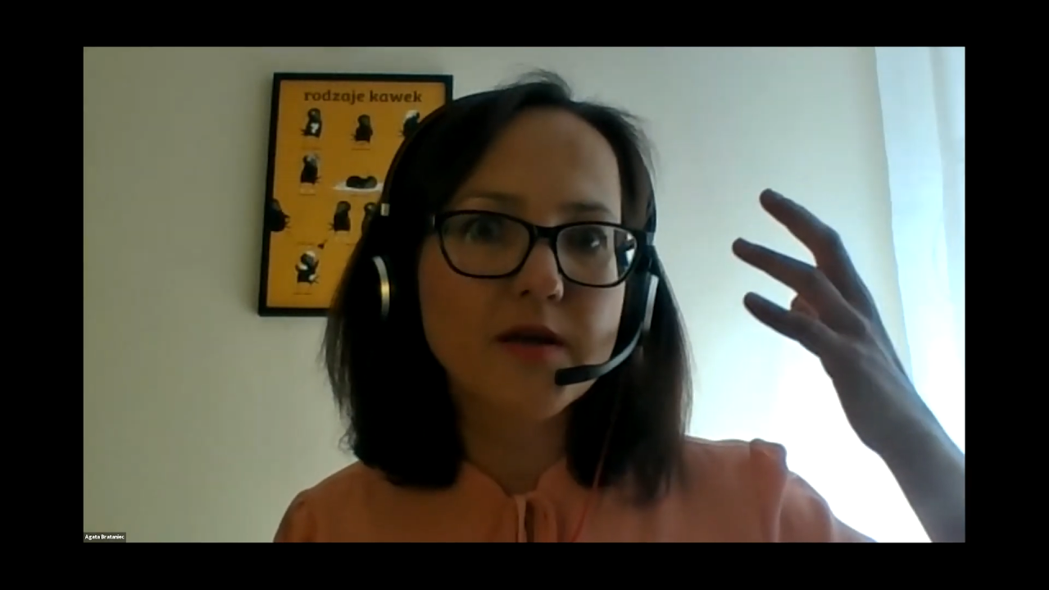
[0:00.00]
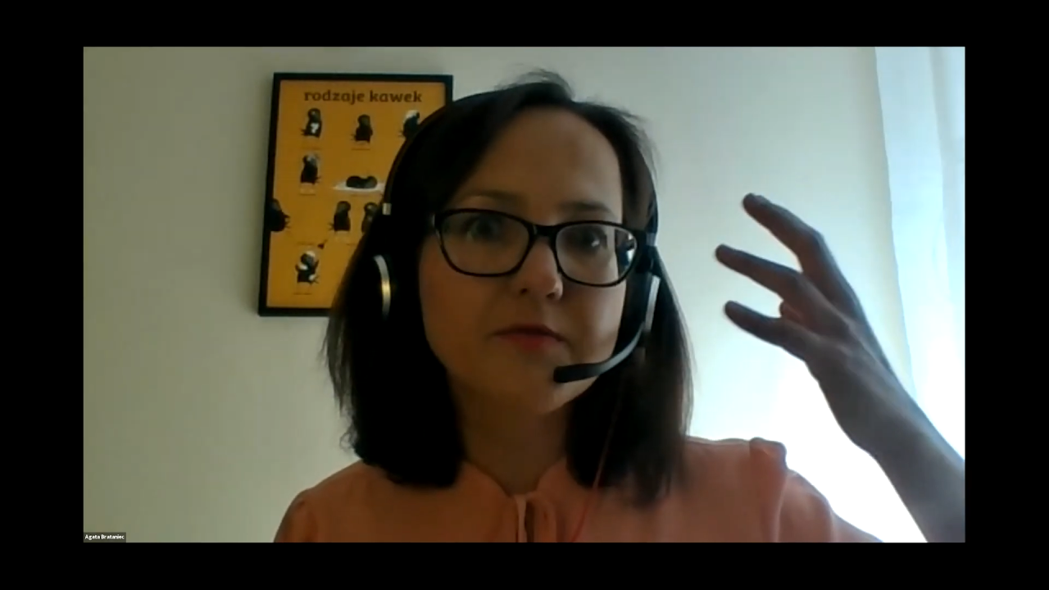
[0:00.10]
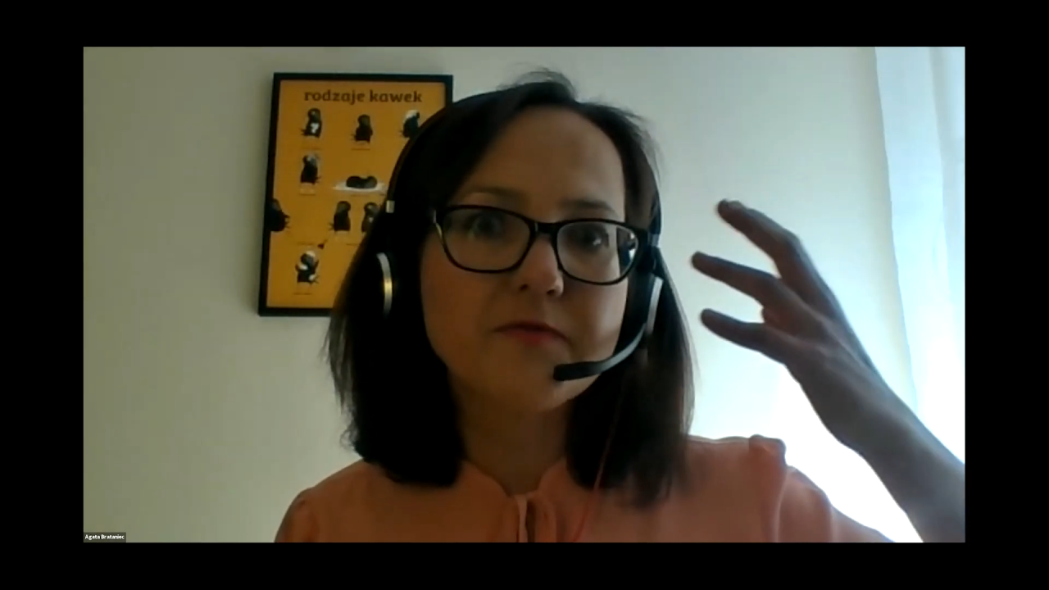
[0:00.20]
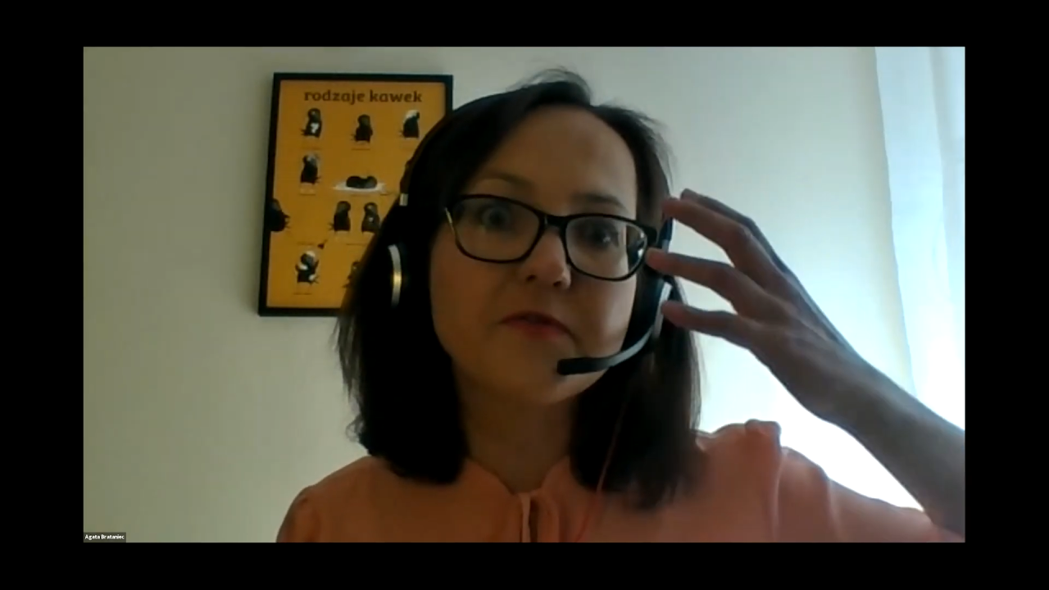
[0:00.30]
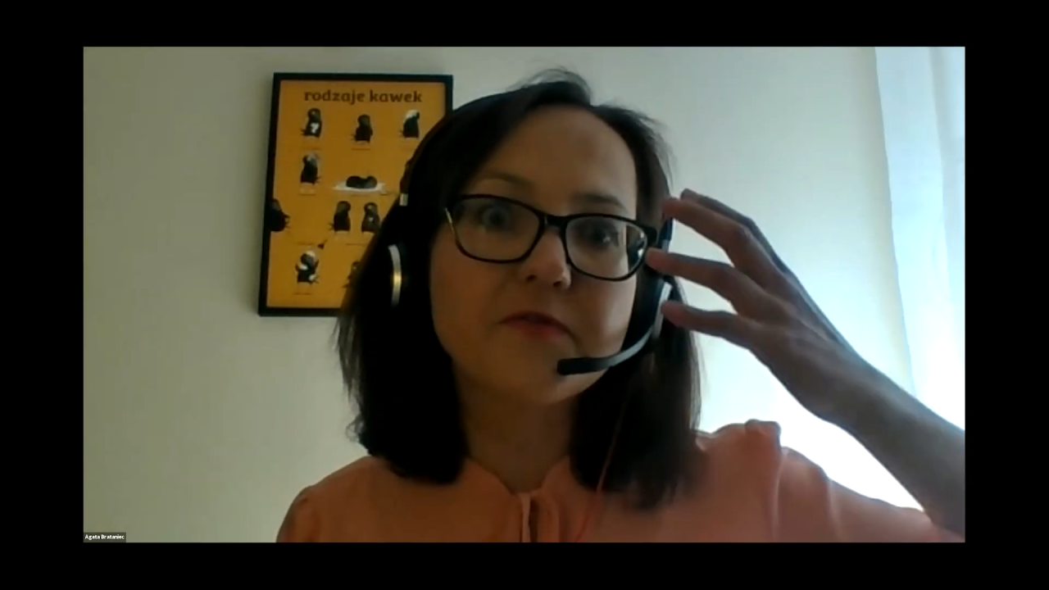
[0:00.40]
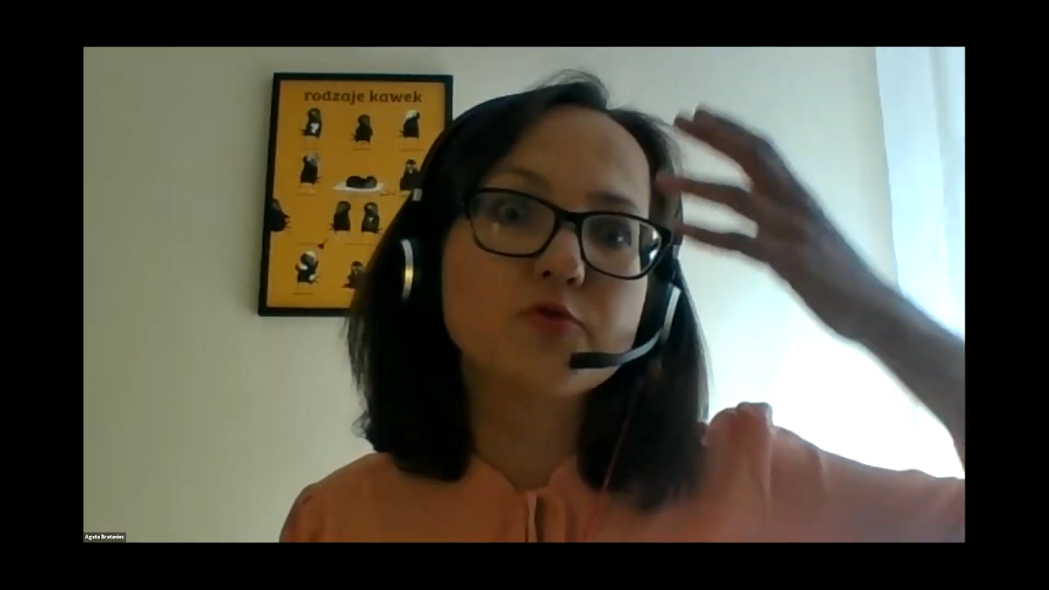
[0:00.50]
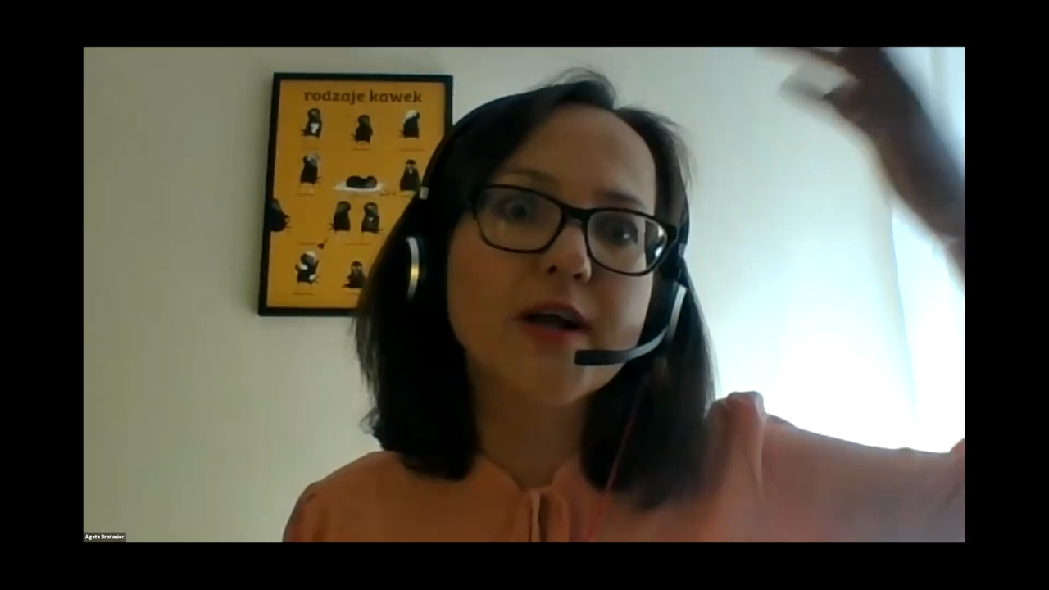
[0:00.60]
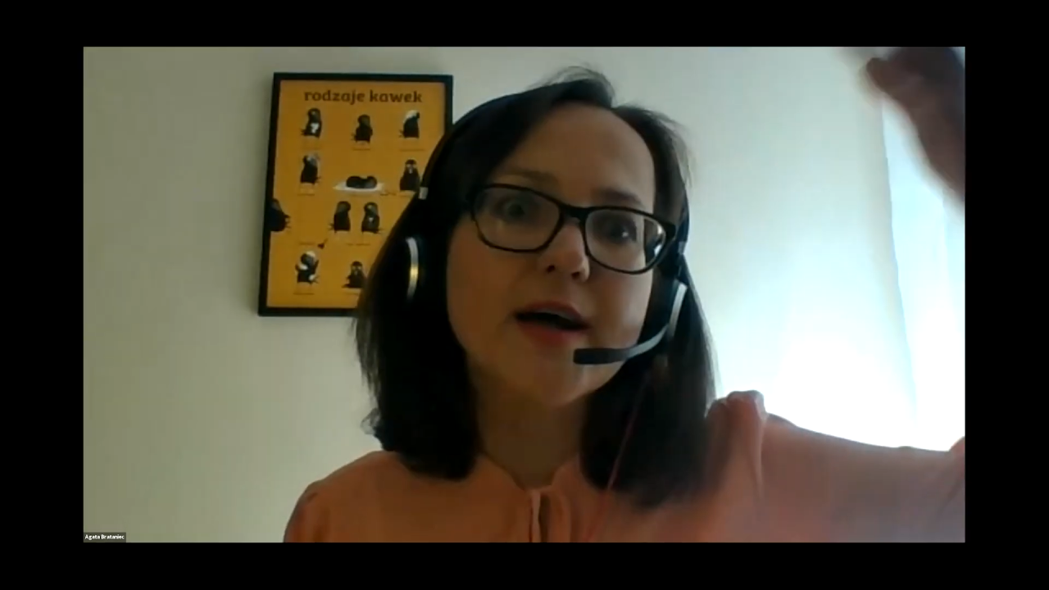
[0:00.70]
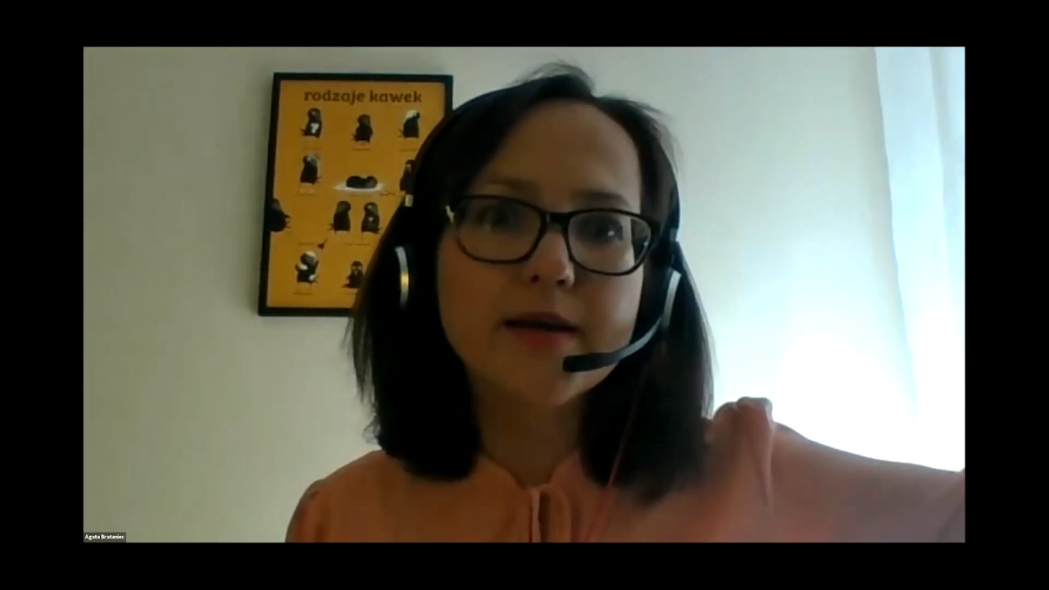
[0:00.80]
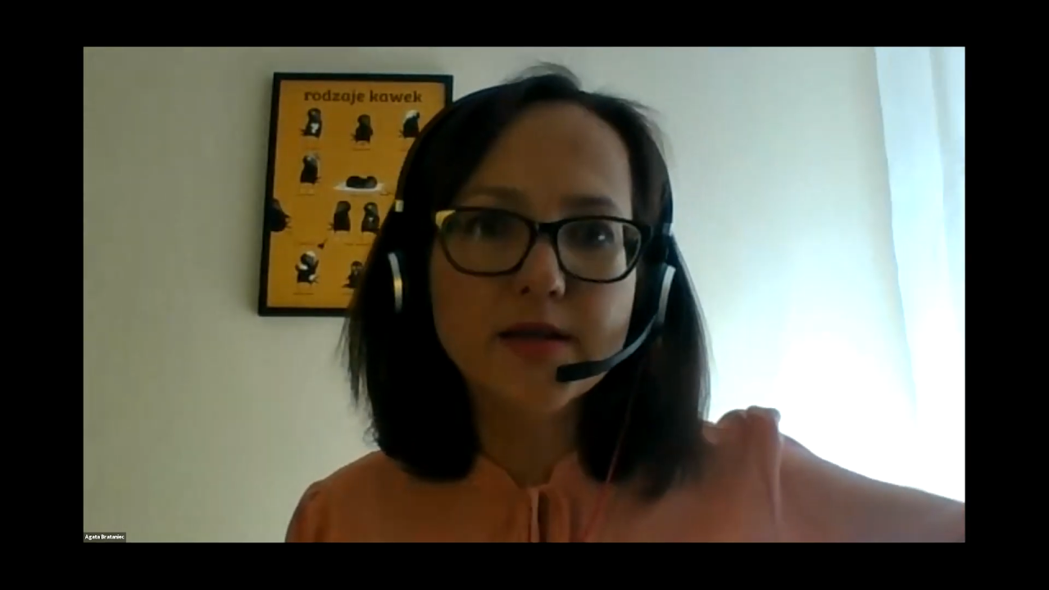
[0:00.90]

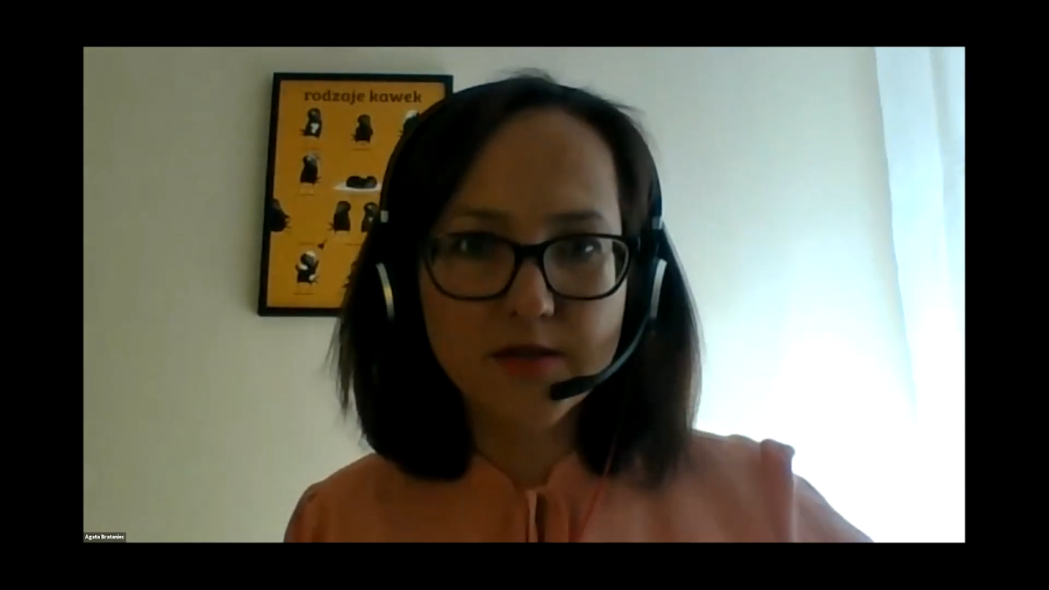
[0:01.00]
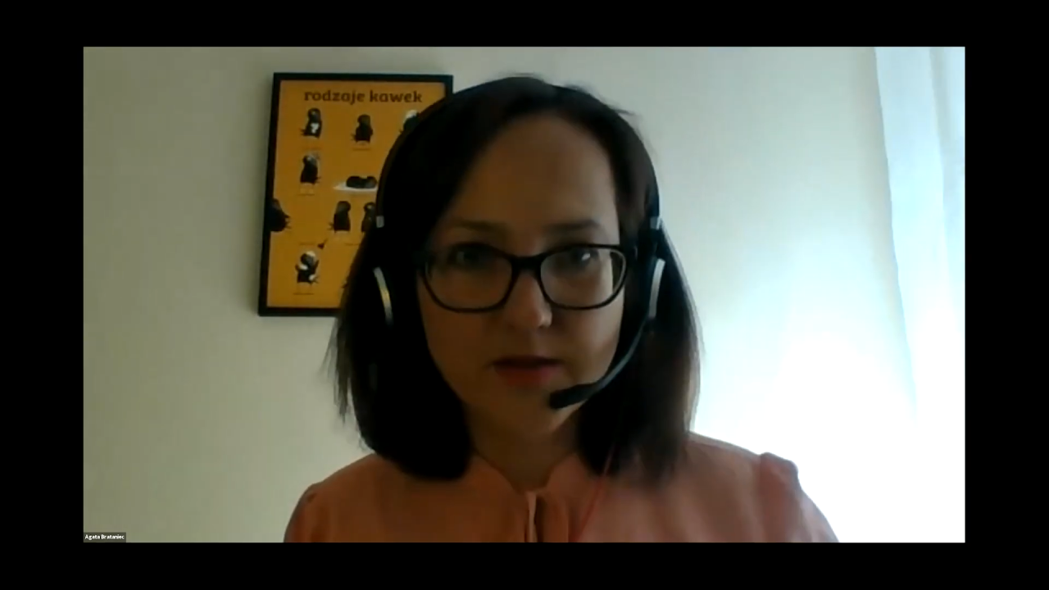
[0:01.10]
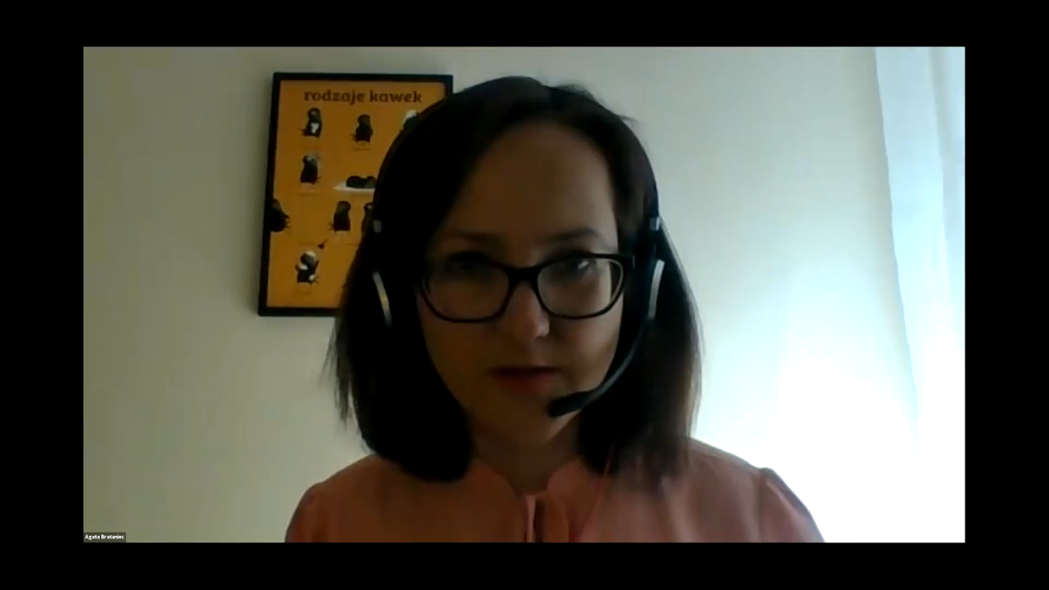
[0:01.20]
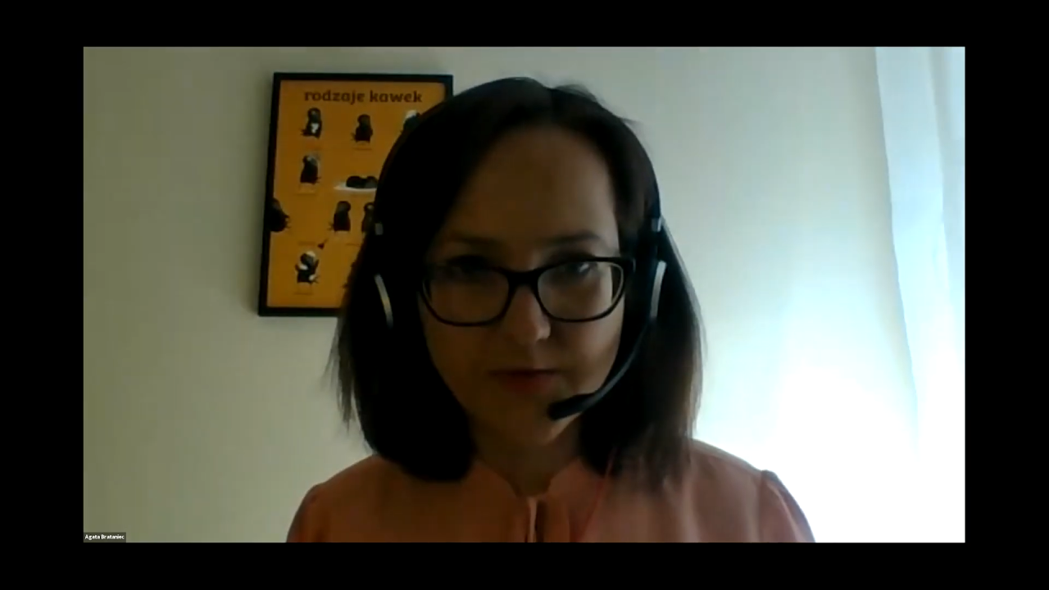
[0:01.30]
variety